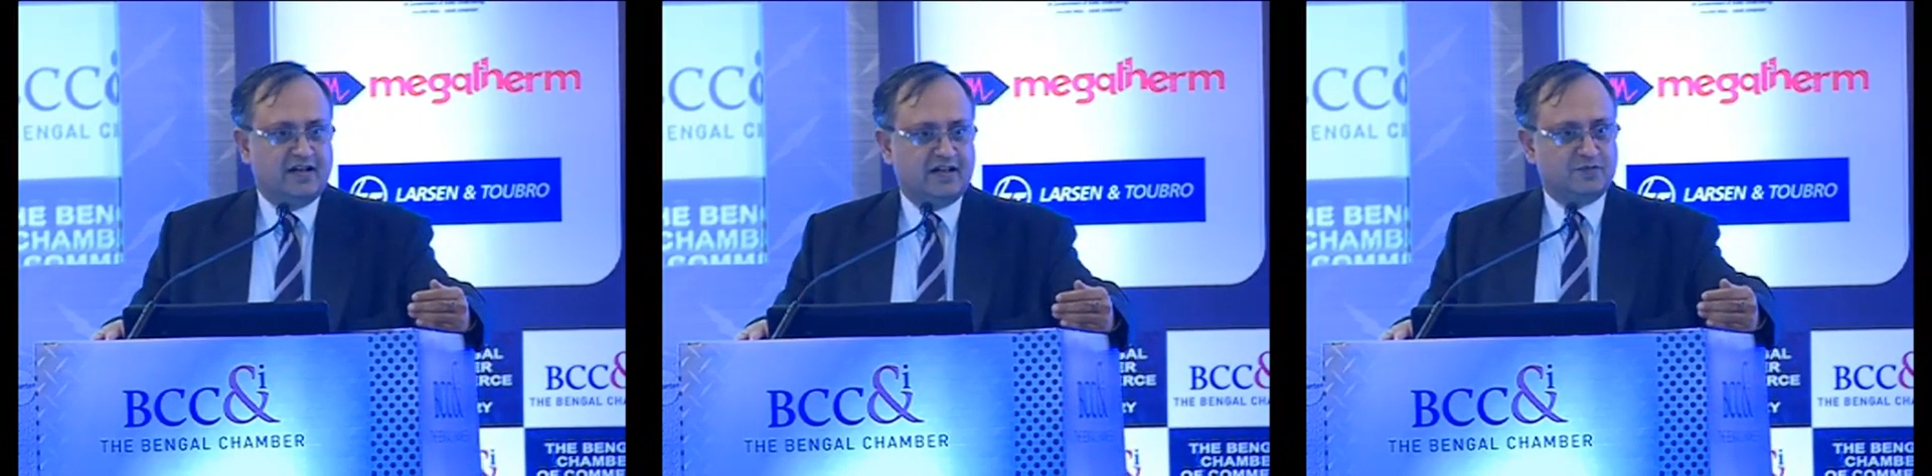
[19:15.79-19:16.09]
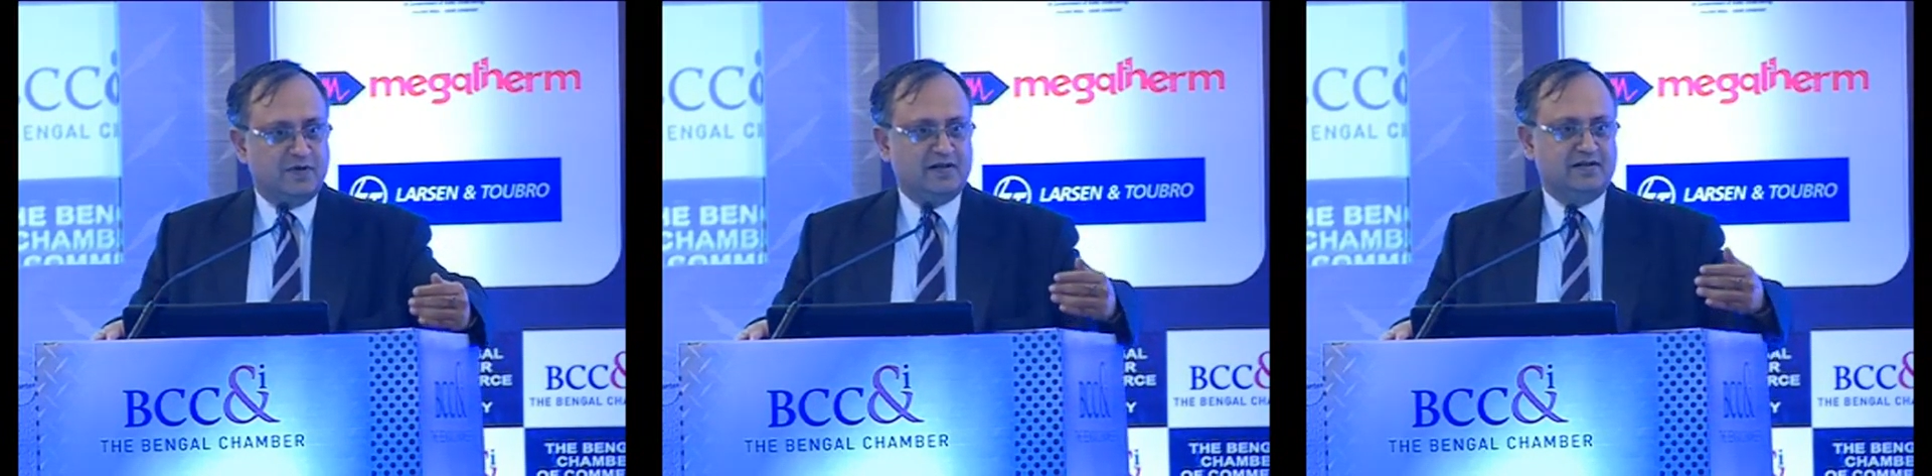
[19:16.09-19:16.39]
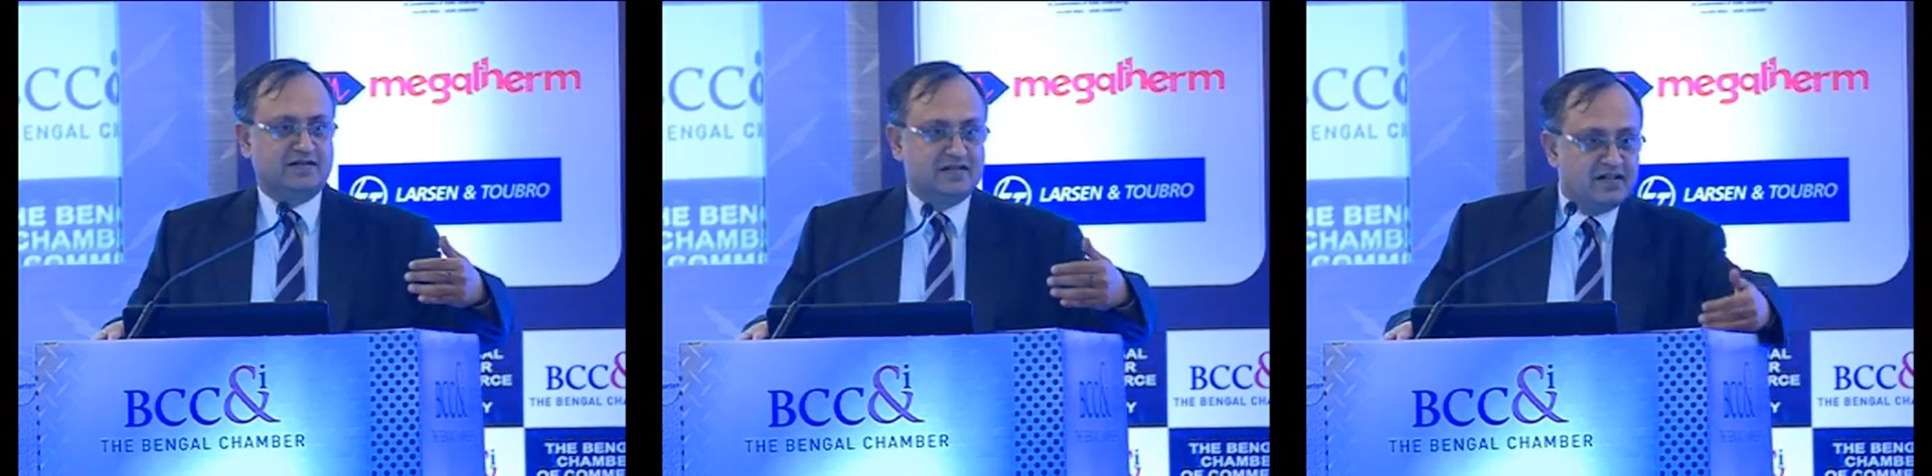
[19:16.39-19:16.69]
as
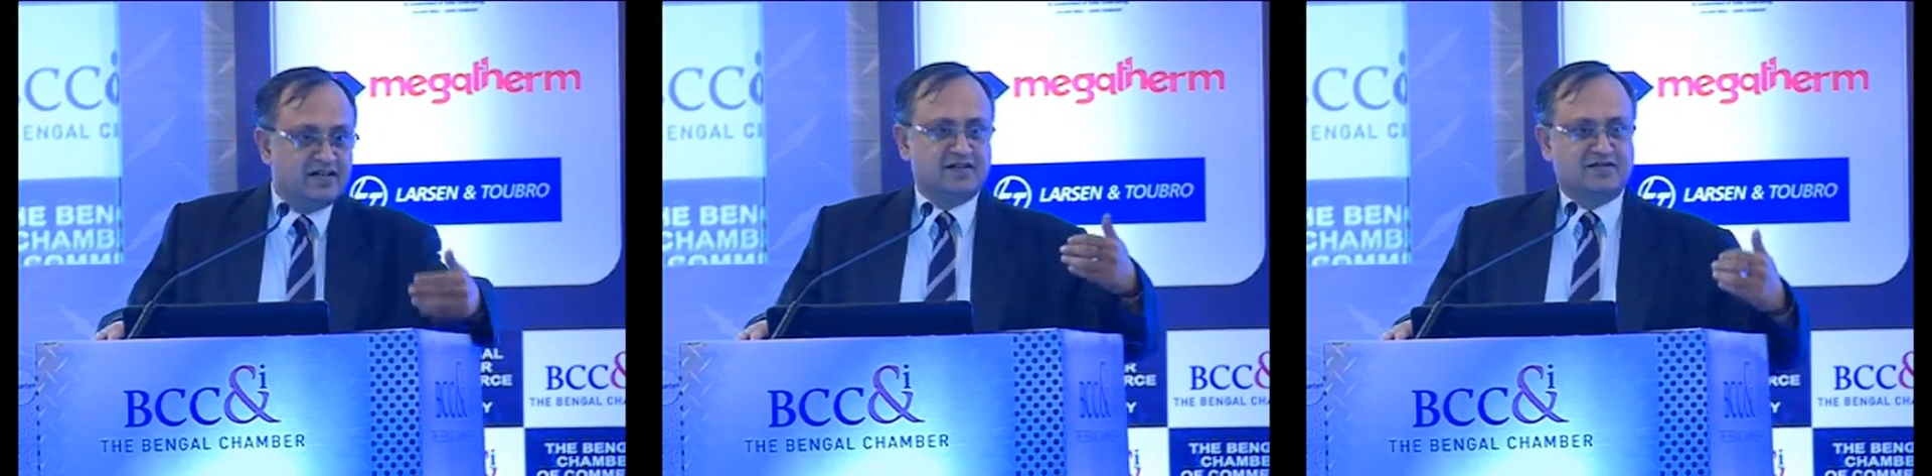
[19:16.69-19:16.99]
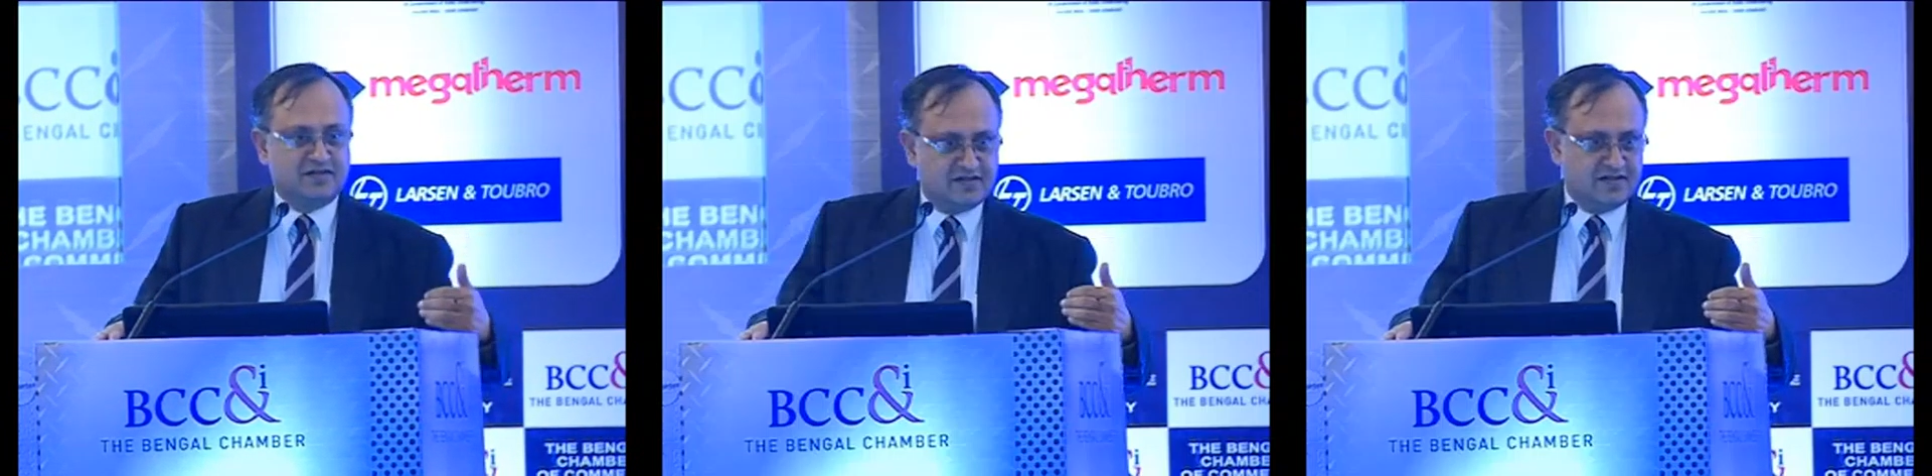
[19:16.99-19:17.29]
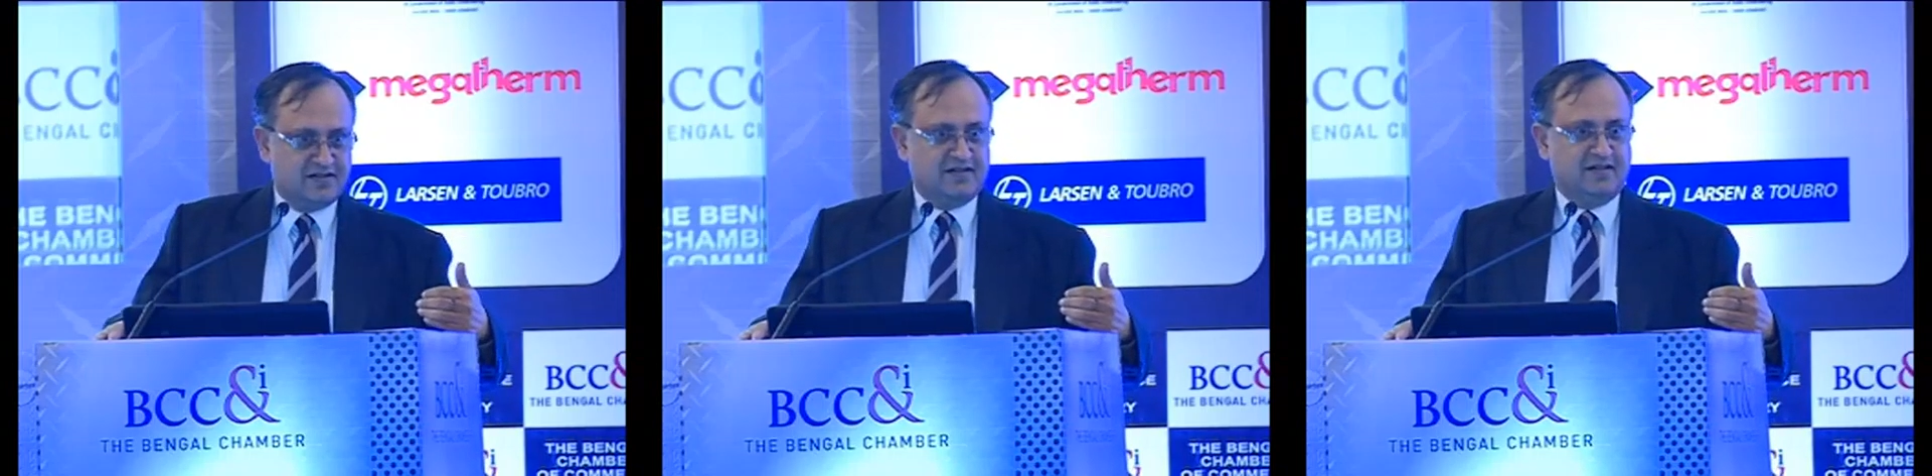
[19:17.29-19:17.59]
well the steel industry is
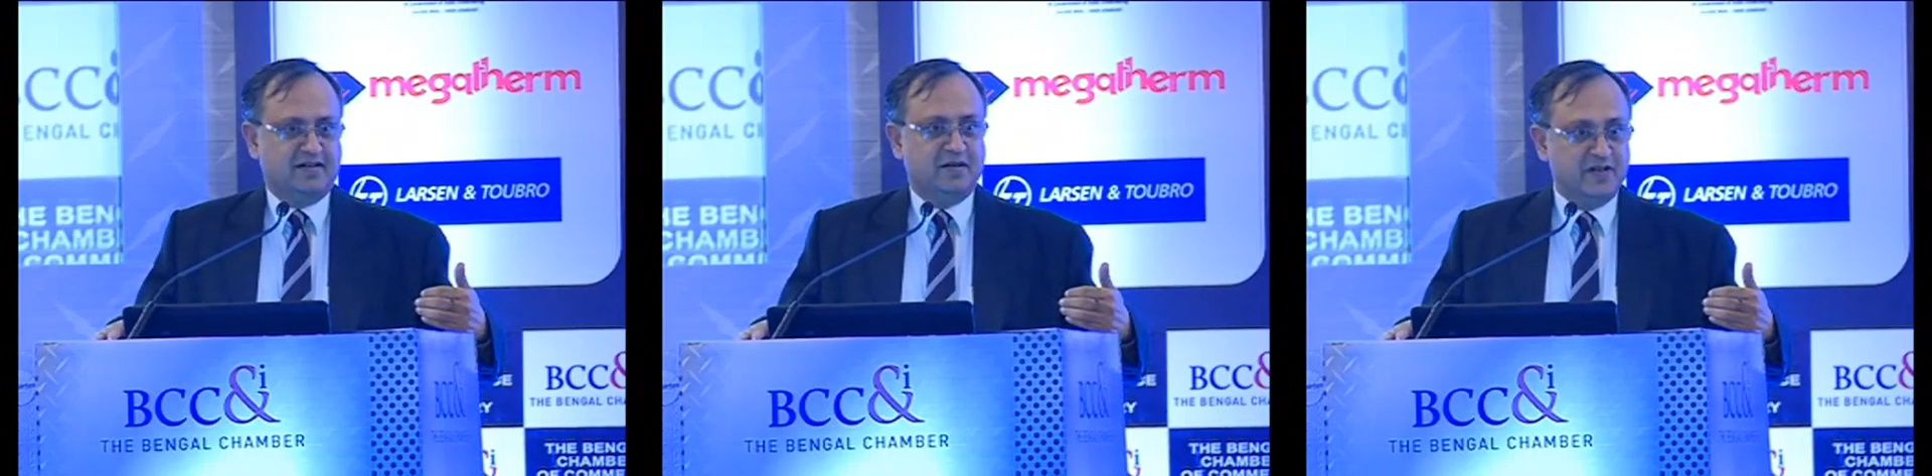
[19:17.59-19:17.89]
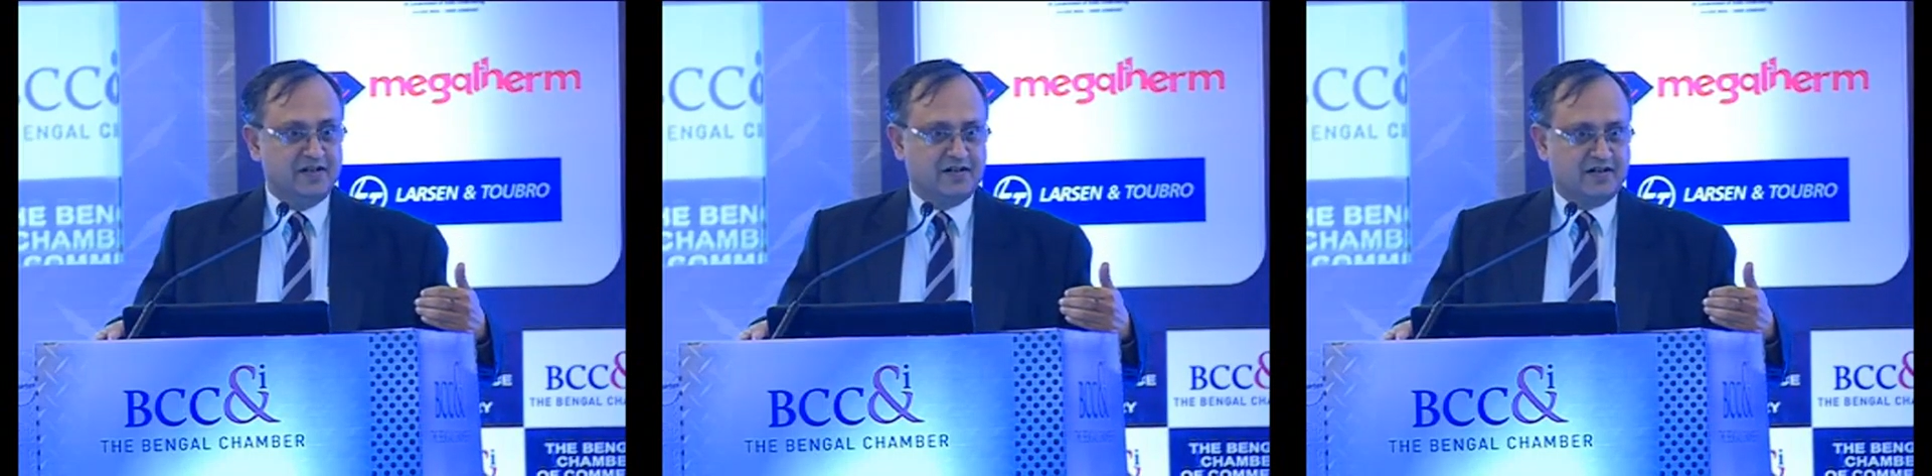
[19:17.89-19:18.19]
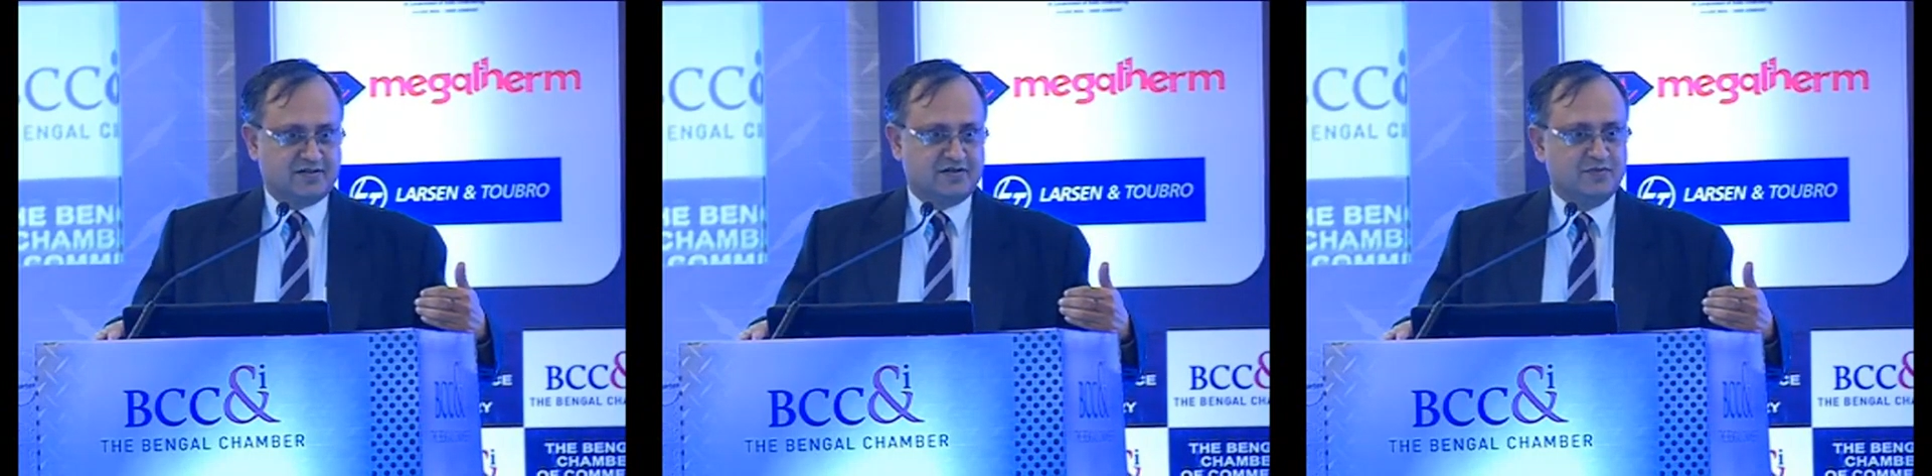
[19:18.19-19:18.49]
a immediate
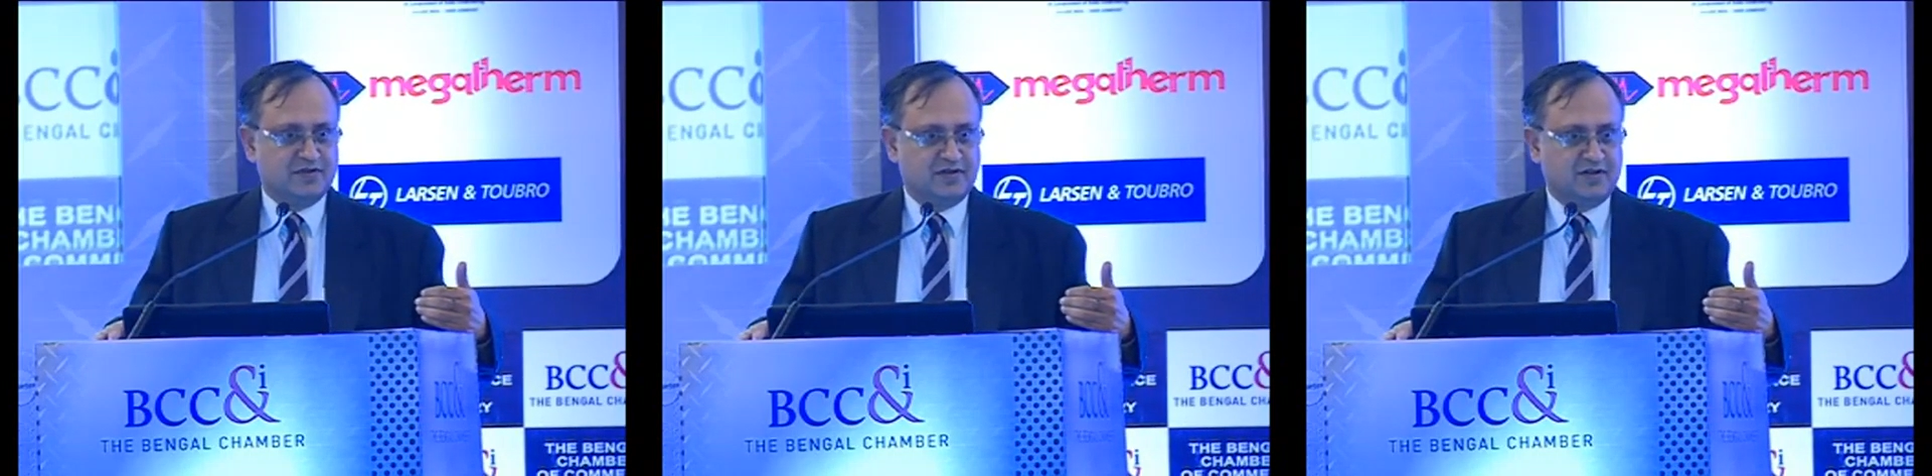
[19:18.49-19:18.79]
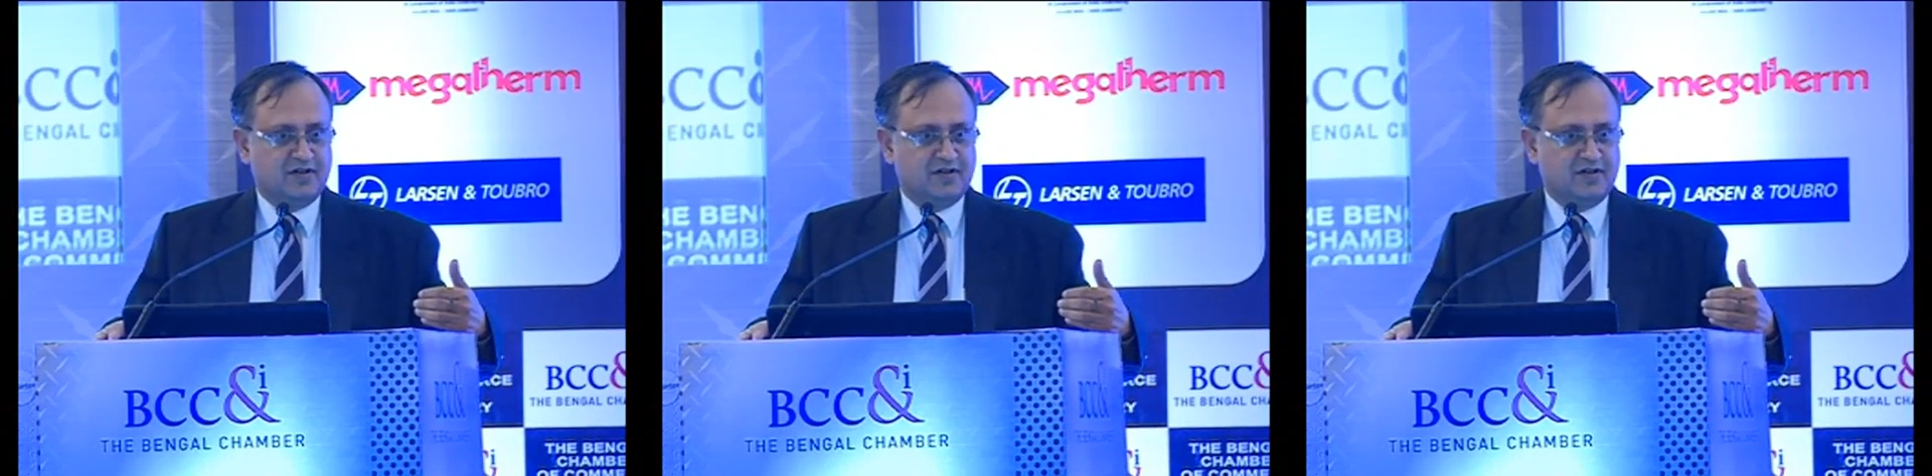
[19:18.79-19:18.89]
customer.